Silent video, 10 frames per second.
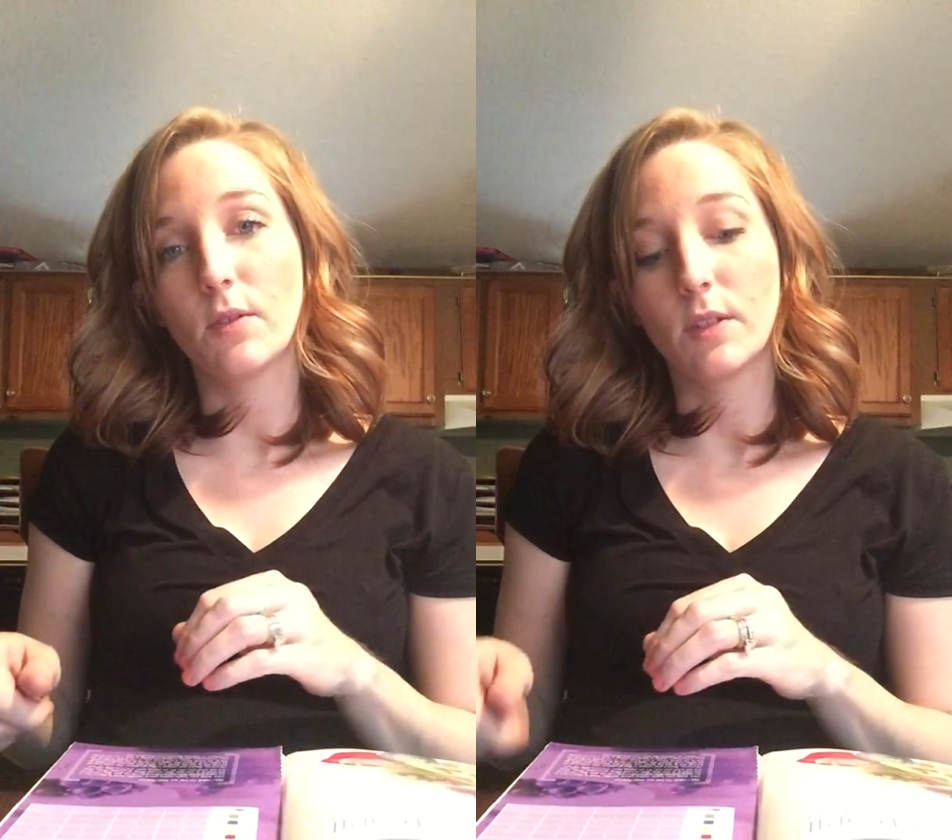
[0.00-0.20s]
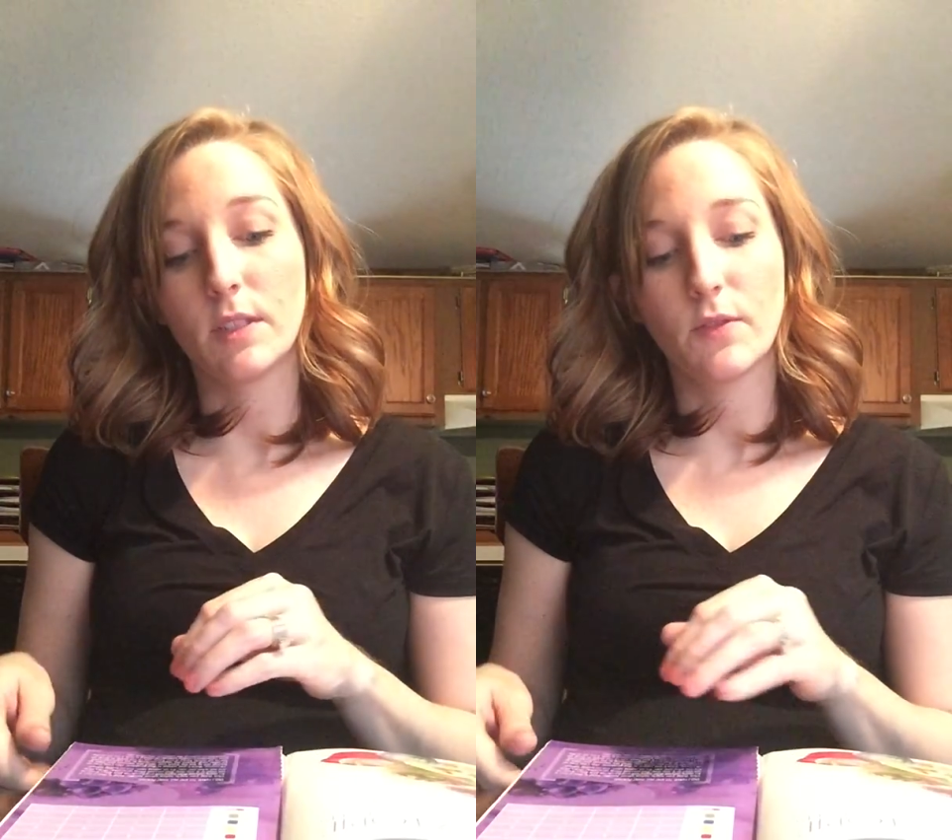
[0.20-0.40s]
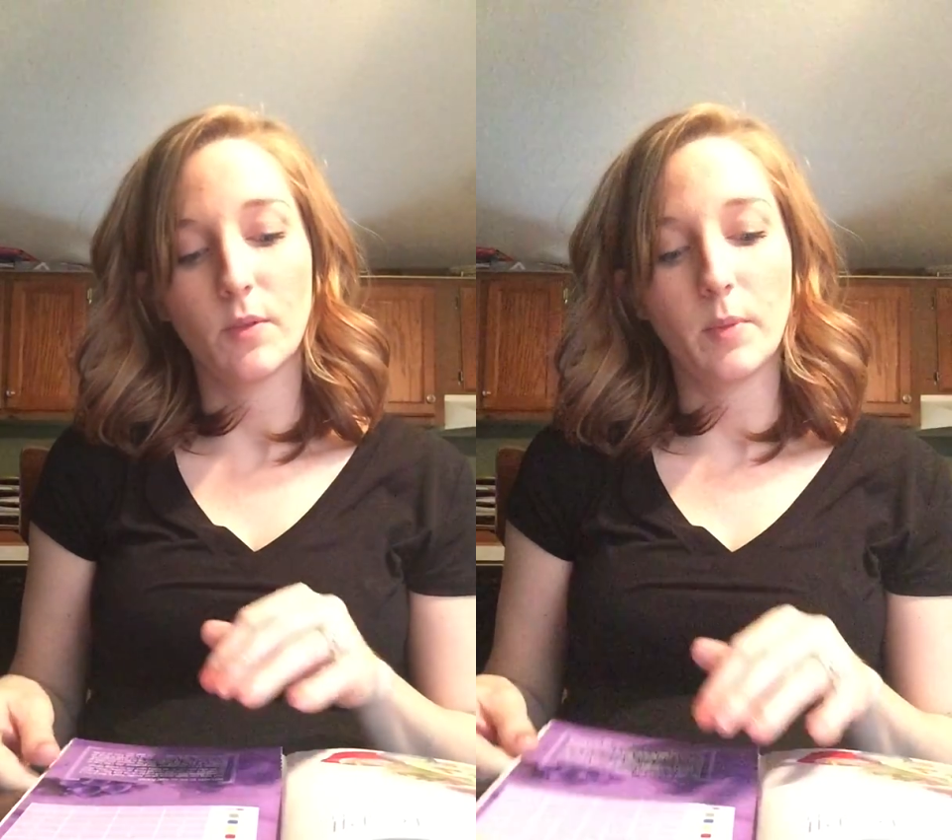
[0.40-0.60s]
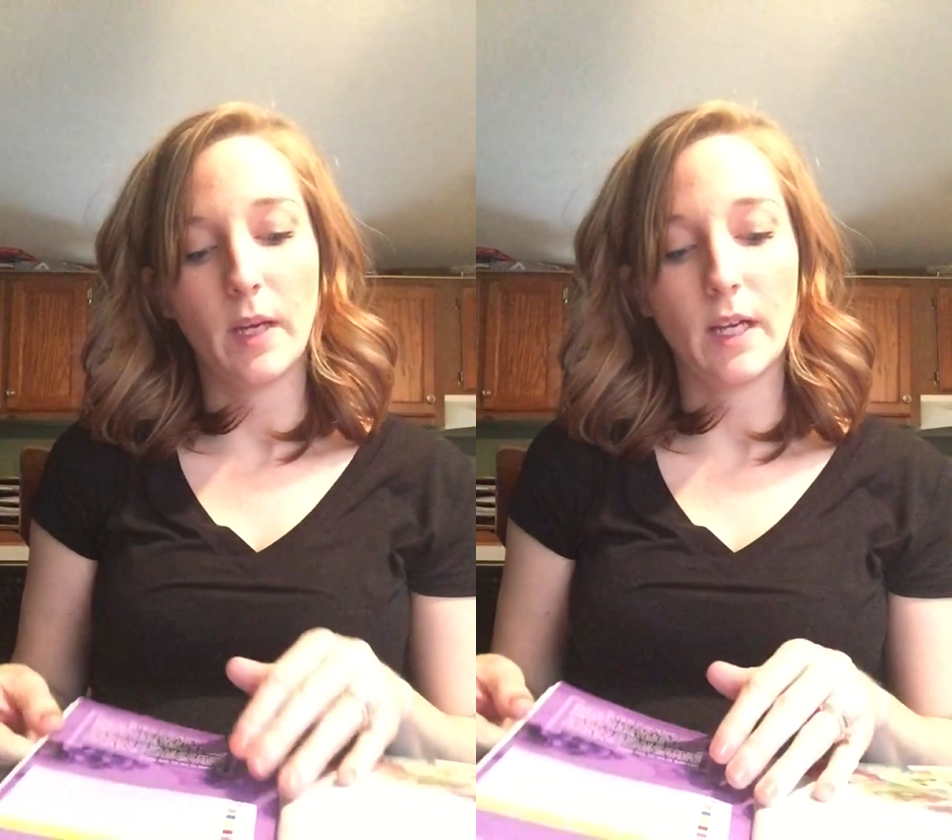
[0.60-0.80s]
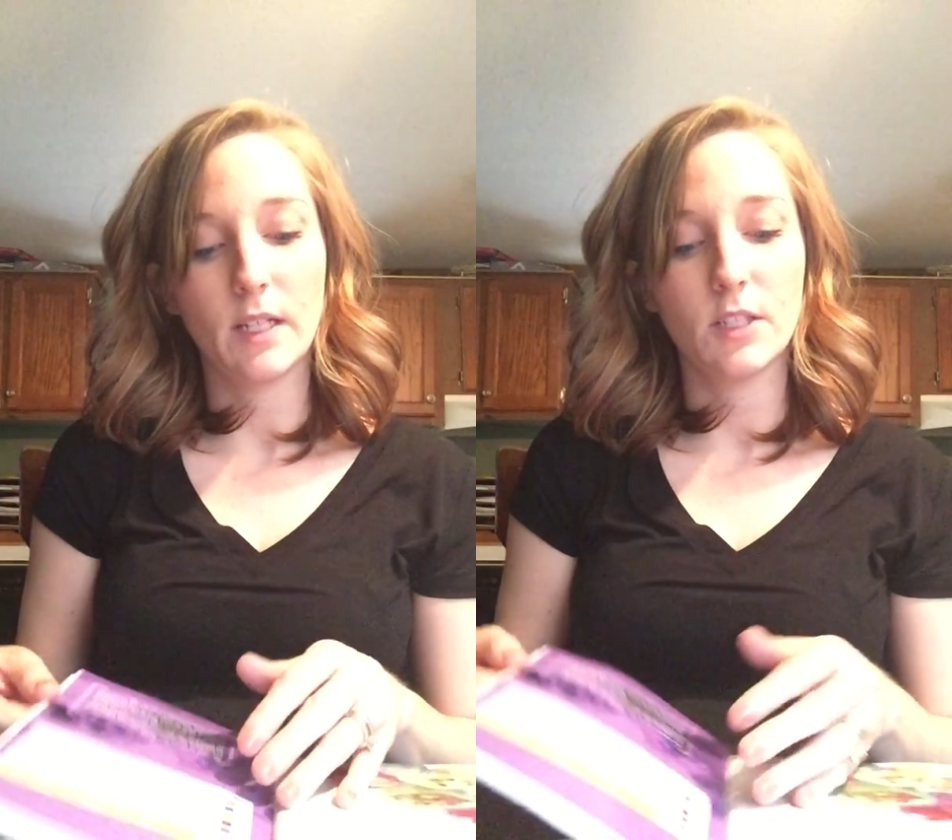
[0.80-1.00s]
on a different
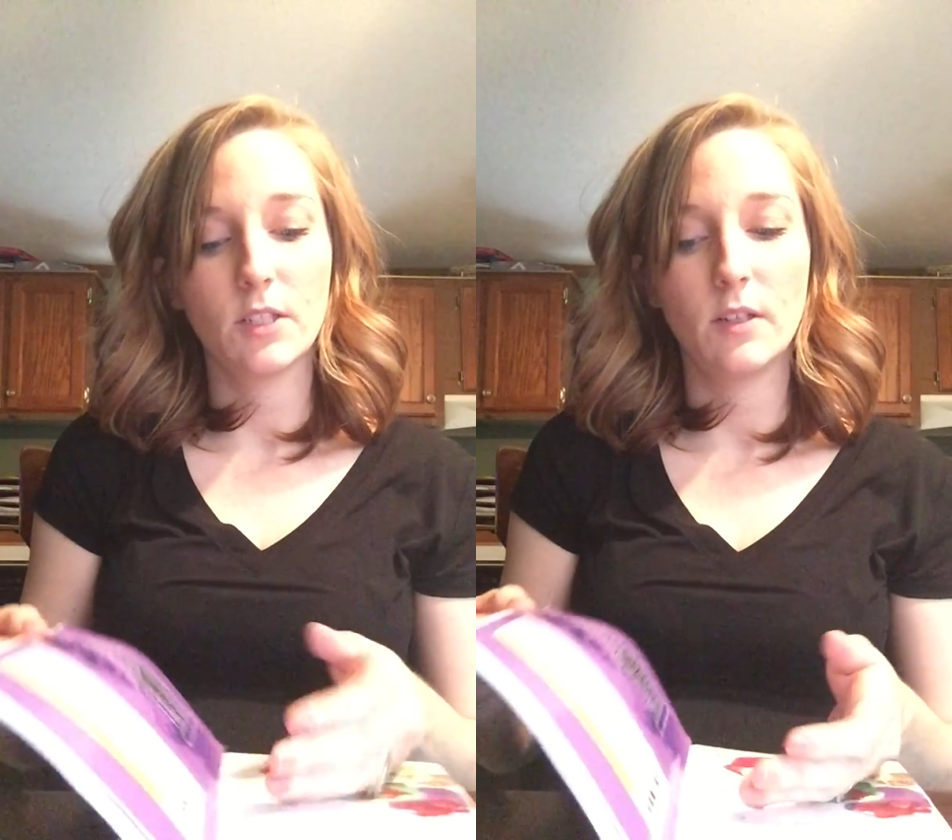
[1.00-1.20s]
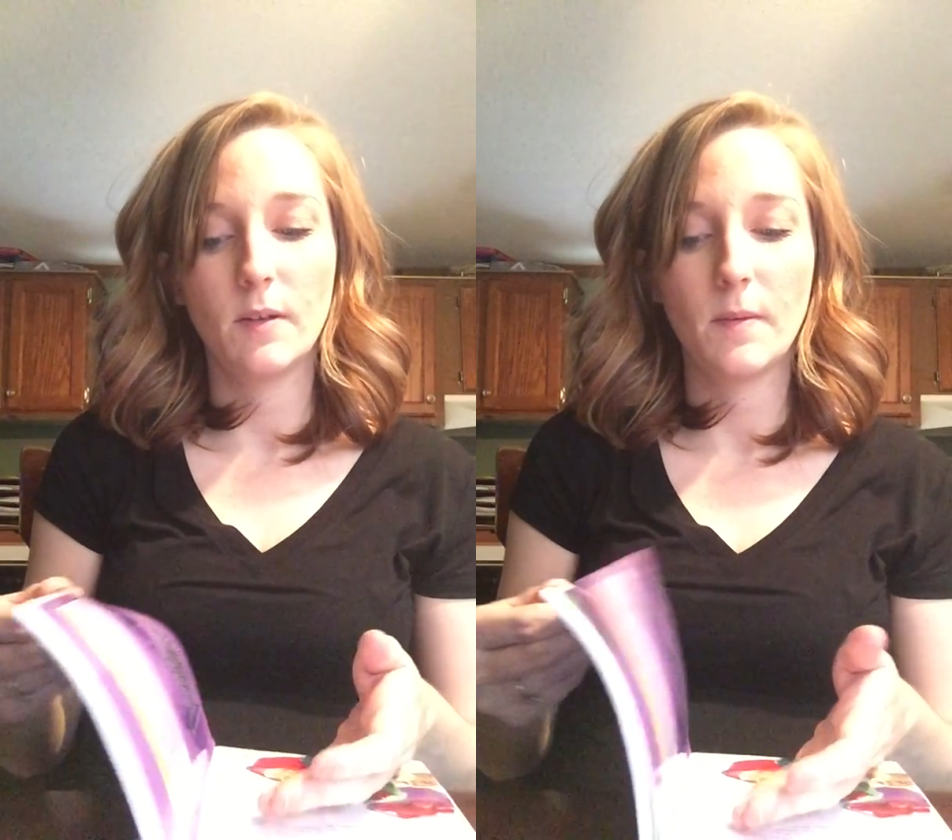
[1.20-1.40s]
page.